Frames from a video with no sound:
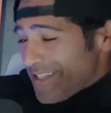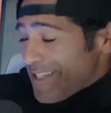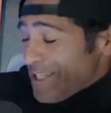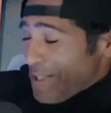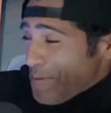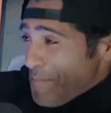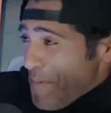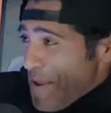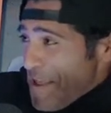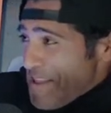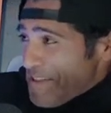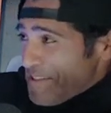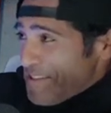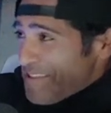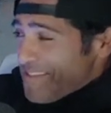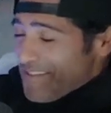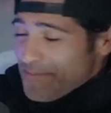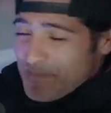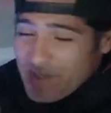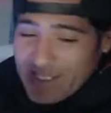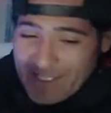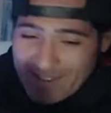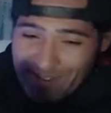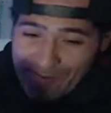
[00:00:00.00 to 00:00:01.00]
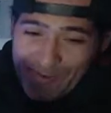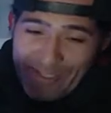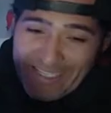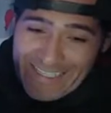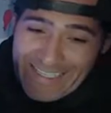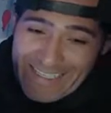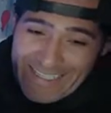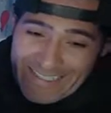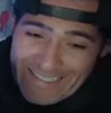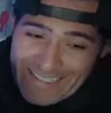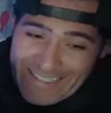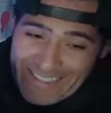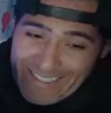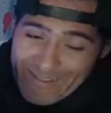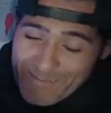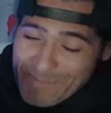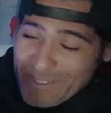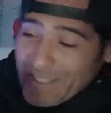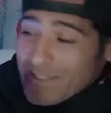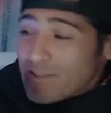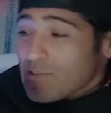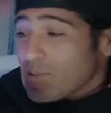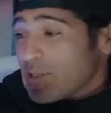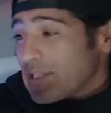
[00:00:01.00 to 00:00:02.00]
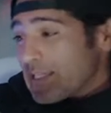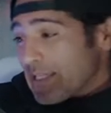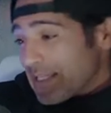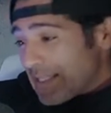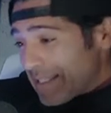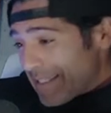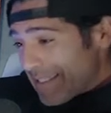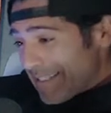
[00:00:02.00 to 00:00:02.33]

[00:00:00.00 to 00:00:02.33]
expensive. I'm yeah. like, we could get this meat or we could get